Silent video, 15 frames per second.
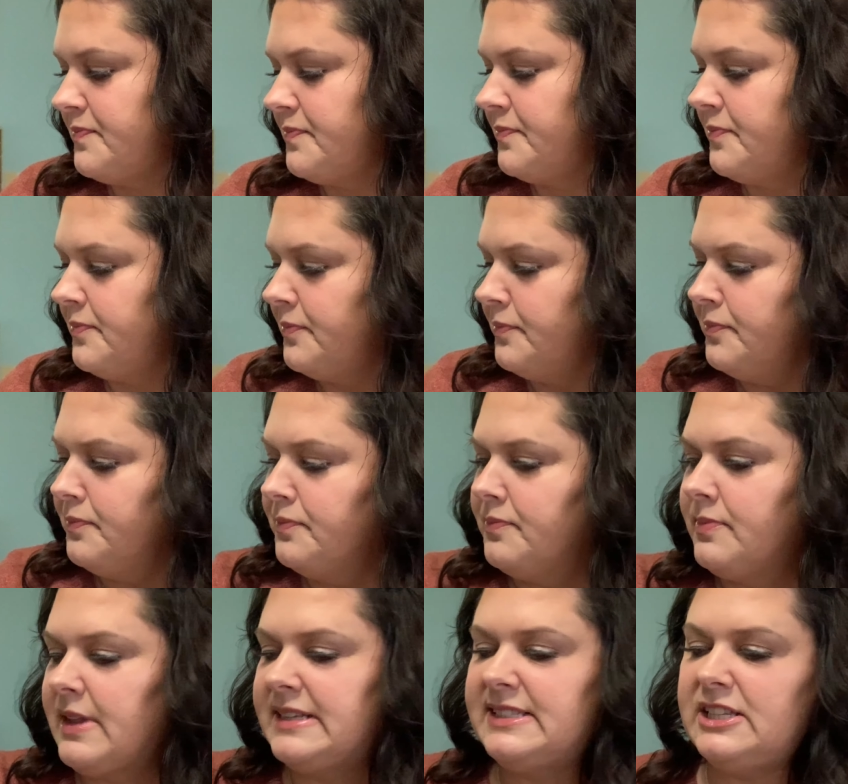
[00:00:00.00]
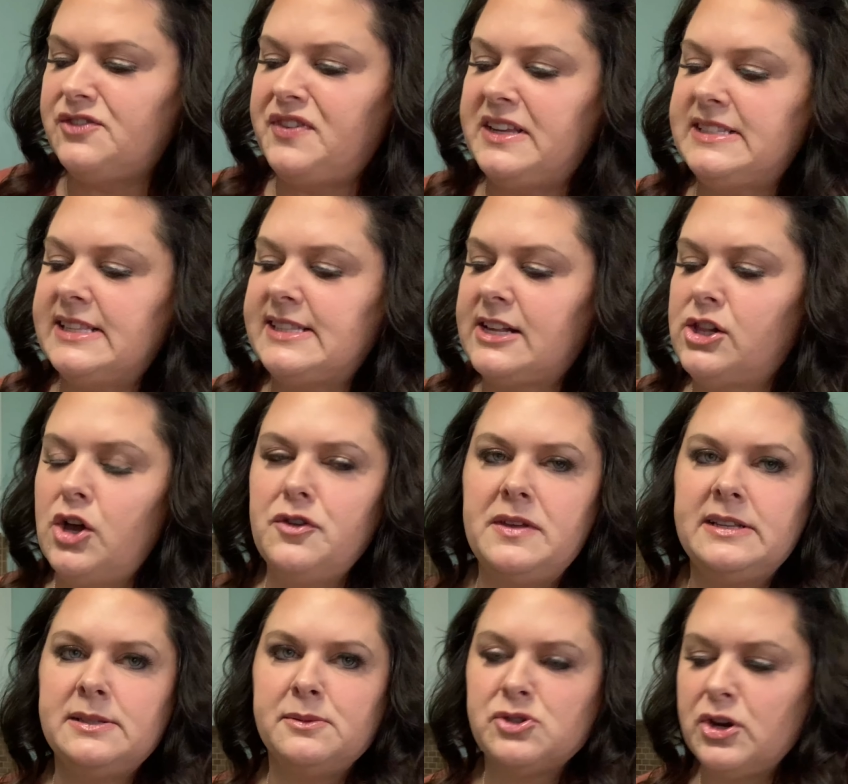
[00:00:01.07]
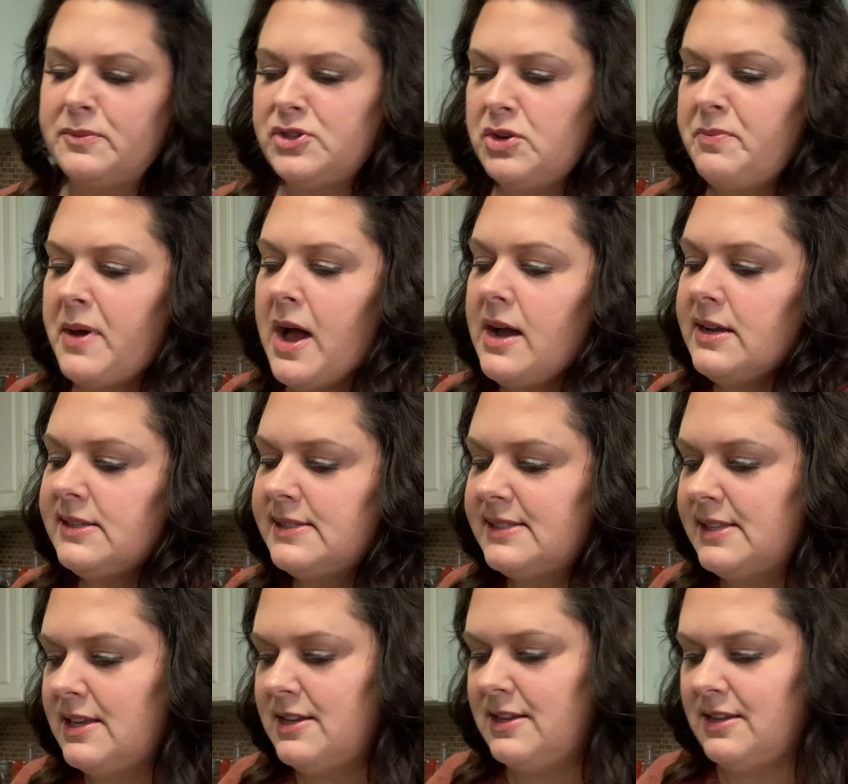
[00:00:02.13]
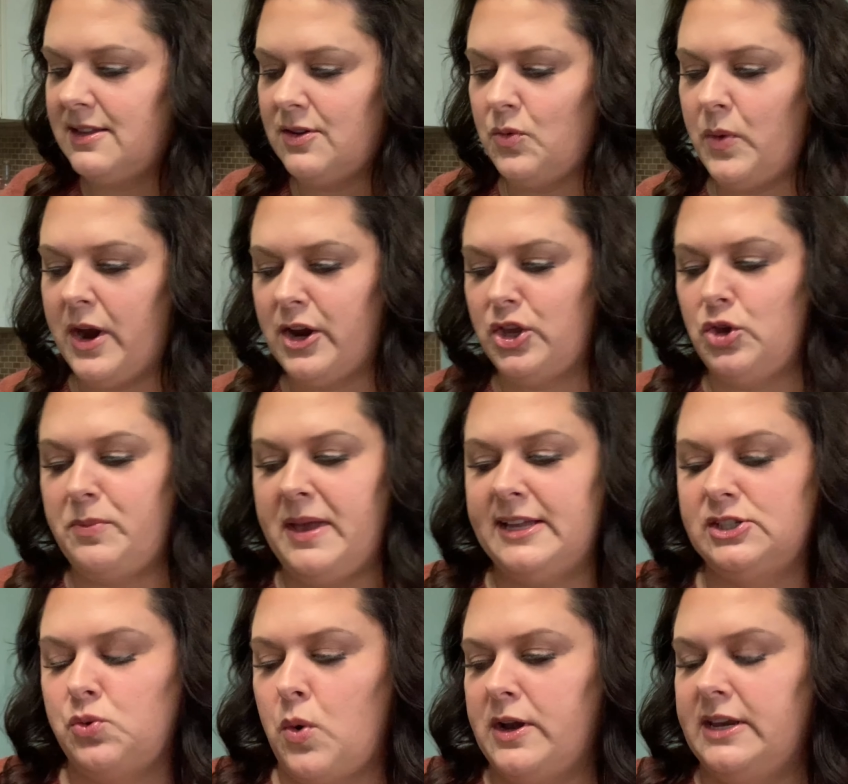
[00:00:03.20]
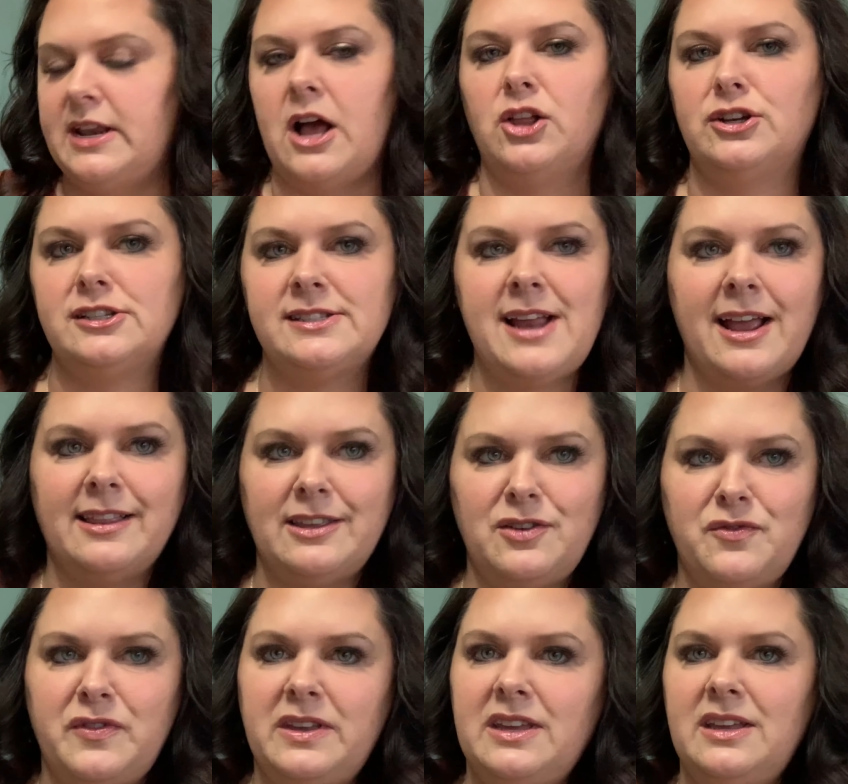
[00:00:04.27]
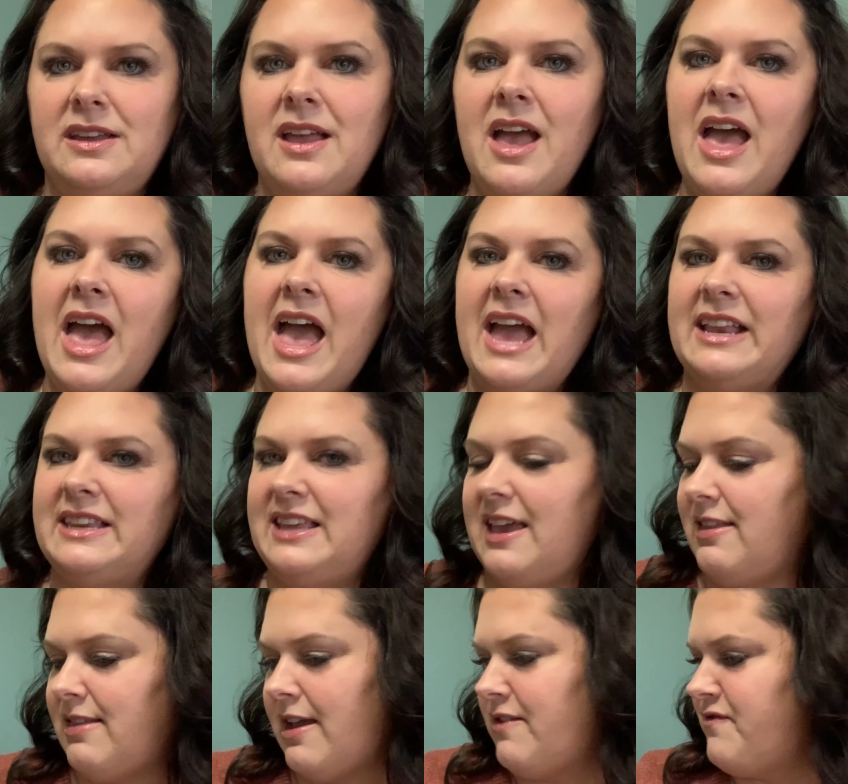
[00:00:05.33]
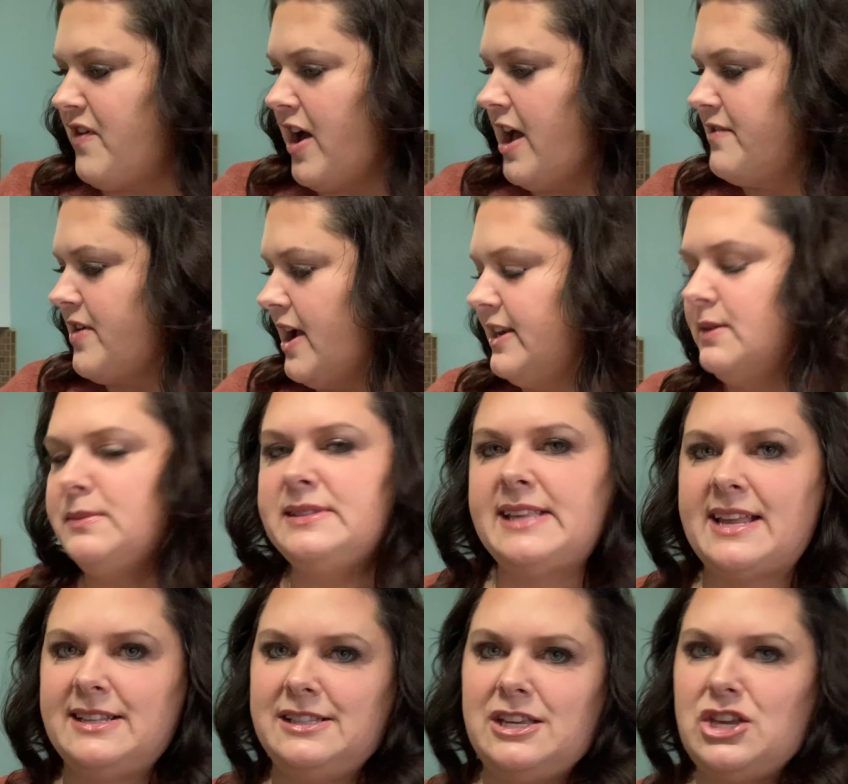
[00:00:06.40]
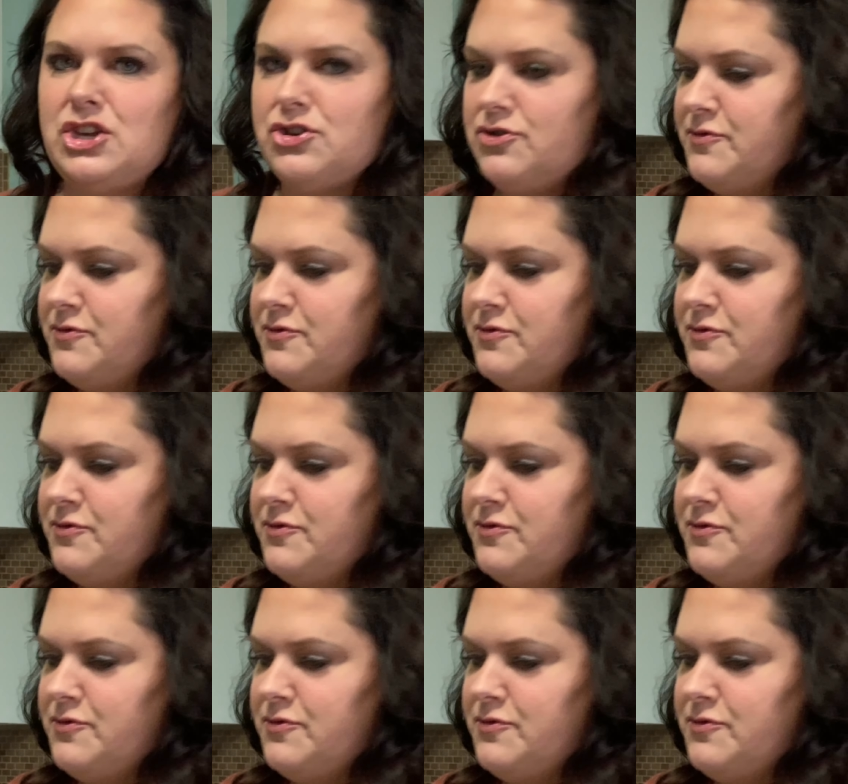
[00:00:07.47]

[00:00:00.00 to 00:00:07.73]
Stitch Fix is a clothing subscription box where you pay $20 styling fee and get like 5 items sent to you.